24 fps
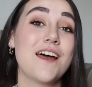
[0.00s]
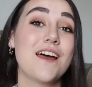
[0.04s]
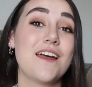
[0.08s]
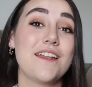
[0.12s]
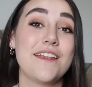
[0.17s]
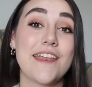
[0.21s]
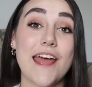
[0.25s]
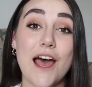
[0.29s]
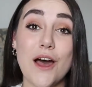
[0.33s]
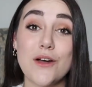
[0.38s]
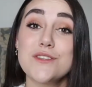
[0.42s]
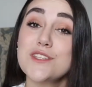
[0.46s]

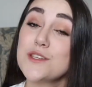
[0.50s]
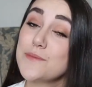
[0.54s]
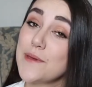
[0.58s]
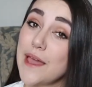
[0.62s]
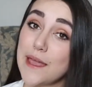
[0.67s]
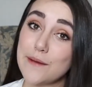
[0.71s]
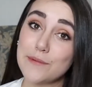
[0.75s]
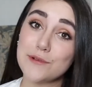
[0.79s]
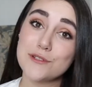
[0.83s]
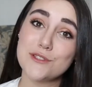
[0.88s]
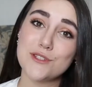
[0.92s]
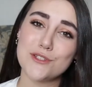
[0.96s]
Now, to be
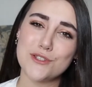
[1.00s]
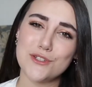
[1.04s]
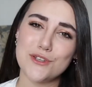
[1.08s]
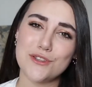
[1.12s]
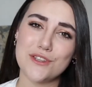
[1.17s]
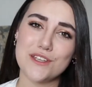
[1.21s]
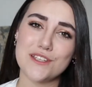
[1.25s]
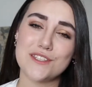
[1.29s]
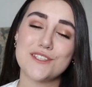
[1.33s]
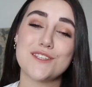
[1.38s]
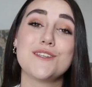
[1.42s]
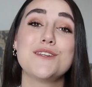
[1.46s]
able to do
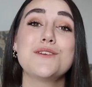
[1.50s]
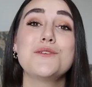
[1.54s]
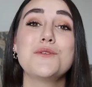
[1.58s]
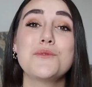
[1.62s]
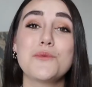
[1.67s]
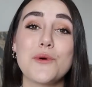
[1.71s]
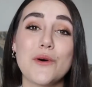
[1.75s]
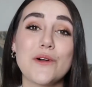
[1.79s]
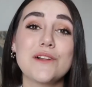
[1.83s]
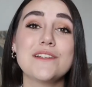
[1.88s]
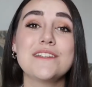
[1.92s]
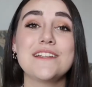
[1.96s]
this, you
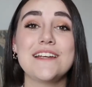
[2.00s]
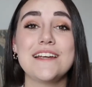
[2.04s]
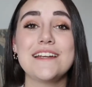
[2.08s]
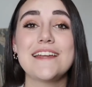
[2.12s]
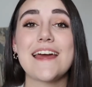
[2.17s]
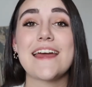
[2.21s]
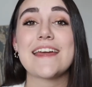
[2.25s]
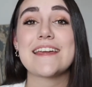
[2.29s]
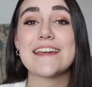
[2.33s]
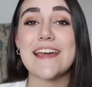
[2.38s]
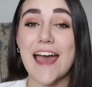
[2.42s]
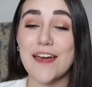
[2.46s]
will need
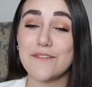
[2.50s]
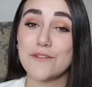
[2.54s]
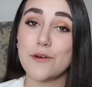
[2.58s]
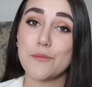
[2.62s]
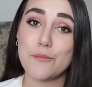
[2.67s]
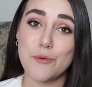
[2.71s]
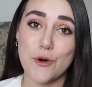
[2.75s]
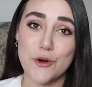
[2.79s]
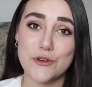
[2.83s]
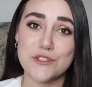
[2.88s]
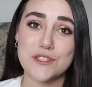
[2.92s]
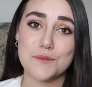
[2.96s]
a
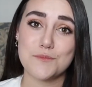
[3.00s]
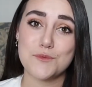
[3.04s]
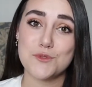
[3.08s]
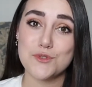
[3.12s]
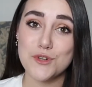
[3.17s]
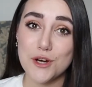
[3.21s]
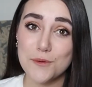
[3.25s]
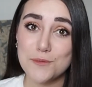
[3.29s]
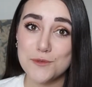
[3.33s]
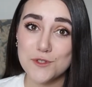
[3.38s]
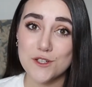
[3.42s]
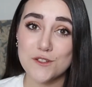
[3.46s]
Canva Pro
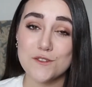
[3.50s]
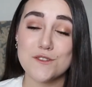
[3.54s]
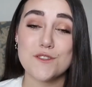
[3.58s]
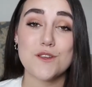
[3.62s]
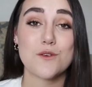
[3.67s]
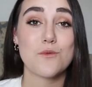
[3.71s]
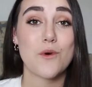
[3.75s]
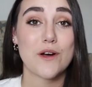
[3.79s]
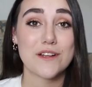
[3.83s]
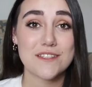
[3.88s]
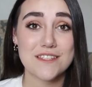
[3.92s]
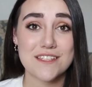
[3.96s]
subscription.
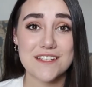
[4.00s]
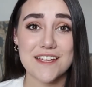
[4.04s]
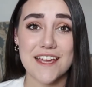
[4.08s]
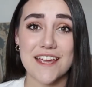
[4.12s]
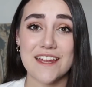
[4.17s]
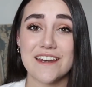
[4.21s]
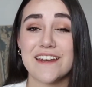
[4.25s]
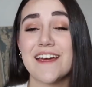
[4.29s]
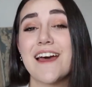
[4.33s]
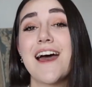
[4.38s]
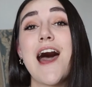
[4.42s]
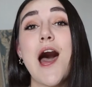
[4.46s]
So once
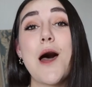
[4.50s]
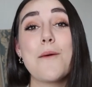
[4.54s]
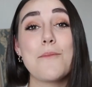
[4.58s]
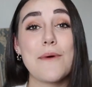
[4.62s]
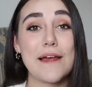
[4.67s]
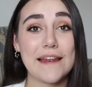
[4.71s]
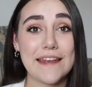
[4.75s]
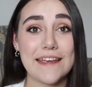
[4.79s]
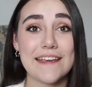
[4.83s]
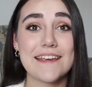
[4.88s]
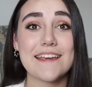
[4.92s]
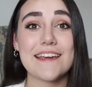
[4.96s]
again,
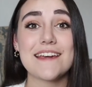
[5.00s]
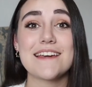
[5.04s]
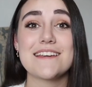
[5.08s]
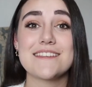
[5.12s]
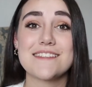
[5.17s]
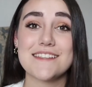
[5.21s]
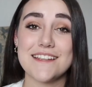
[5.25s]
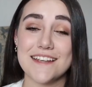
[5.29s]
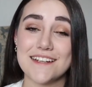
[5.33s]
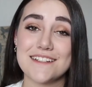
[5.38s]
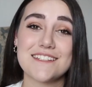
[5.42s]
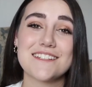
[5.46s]
my link
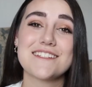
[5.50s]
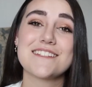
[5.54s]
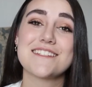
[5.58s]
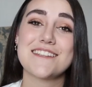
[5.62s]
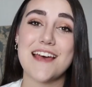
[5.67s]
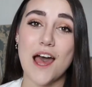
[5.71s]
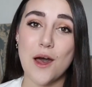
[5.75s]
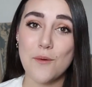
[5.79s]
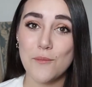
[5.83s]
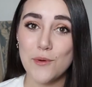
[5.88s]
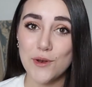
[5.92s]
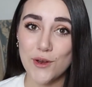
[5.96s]
is linked
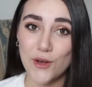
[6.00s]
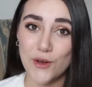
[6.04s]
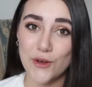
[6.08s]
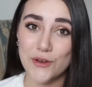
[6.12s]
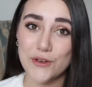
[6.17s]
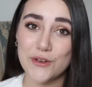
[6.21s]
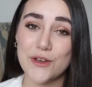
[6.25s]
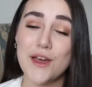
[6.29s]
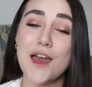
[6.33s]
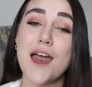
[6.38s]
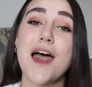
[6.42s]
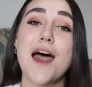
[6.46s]
down
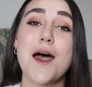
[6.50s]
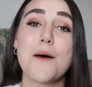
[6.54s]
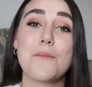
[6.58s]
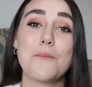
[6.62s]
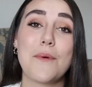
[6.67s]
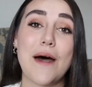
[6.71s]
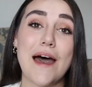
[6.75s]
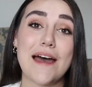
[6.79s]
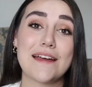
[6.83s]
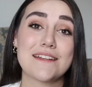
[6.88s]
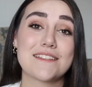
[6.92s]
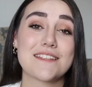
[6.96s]
below,
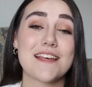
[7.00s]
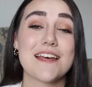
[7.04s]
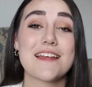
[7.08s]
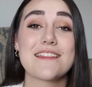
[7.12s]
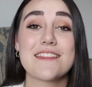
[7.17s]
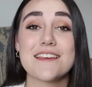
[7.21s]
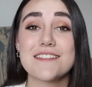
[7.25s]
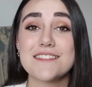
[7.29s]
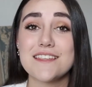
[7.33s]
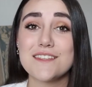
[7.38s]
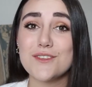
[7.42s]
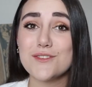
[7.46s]
but
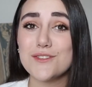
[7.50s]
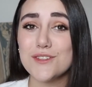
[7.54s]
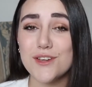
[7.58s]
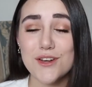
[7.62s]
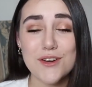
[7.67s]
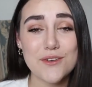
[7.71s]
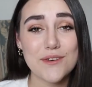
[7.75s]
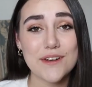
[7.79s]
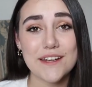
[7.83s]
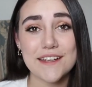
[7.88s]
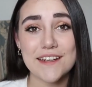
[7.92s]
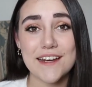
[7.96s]
this is
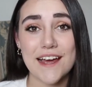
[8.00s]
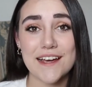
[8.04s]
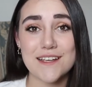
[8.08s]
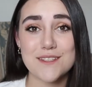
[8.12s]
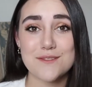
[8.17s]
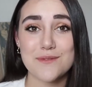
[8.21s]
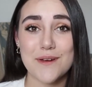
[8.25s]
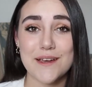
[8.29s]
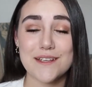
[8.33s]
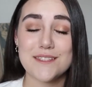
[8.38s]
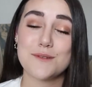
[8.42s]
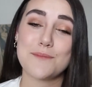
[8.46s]
also a really
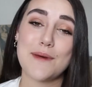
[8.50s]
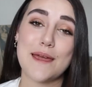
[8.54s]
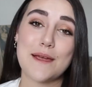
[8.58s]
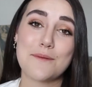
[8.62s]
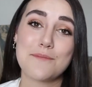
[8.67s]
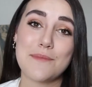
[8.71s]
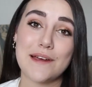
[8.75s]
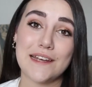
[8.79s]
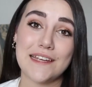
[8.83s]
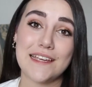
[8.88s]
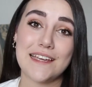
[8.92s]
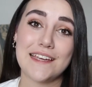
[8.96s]
nice way to
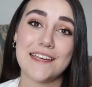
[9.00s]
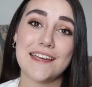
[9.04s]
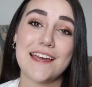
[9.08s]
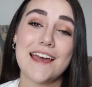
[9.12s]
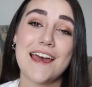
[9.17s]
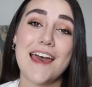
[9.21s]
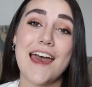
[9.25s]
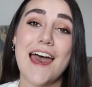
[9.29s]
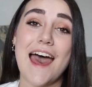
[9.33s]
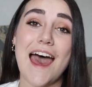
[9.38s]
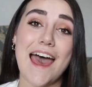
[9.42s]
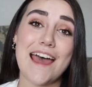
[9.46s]
make money,
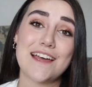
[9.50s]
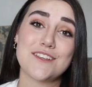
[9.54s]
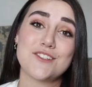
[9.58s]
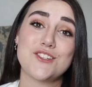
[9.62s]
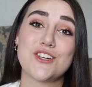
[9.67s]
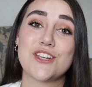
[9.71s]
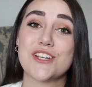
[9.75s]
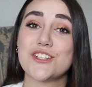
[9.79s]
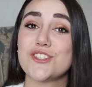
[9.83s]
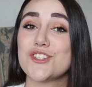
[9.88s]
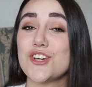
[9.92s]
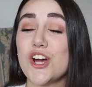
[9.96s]
as
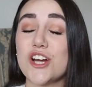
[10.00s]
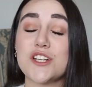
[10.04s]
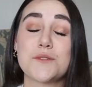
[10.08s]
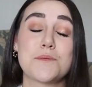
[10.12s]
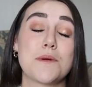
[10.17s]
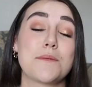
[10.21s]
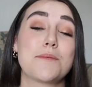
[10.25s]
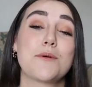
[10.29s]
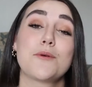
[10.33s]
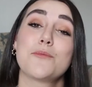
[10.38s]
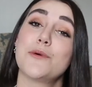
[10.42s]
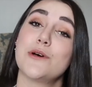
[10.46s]
you can charge
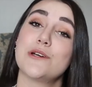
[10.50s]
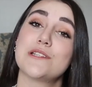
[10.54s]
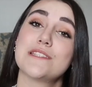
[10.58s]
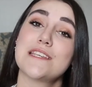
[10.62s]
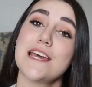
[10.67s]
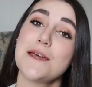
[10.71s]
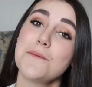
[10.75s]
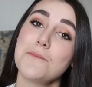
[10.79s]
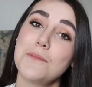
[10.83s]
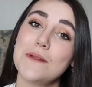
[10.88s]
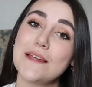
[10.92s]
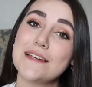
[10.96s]
people per
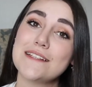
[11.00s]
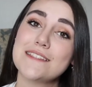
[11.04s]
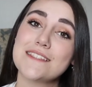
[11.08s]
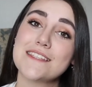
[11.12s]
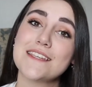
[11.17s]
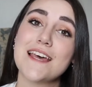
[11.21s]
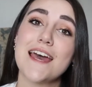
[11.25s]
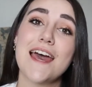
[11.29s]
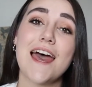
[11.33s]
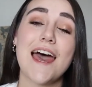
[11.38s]
templates.